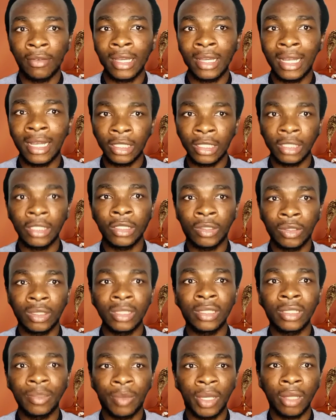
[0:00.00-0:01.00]
You can actually use
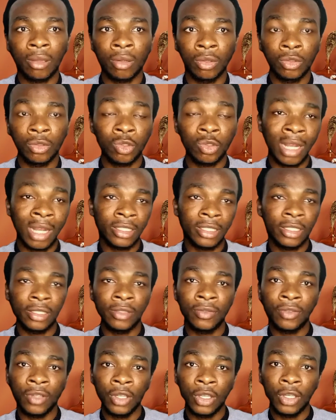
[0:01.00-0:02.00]
this method to
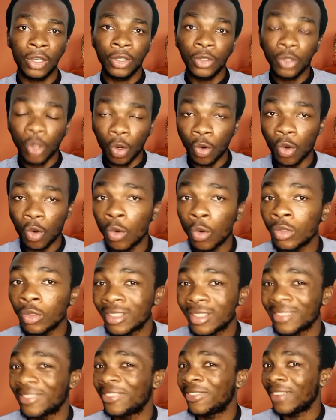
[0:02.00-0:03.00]
achieve your
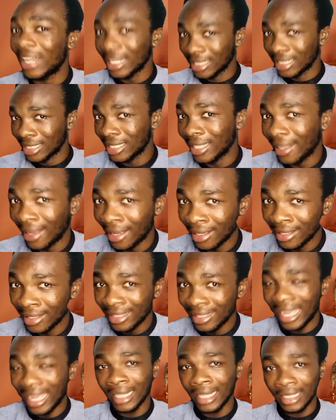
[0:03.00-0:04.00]
goals faster
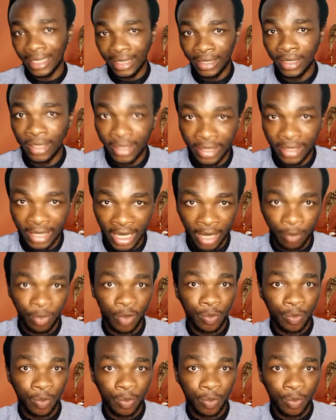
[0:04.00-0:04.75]
and easier.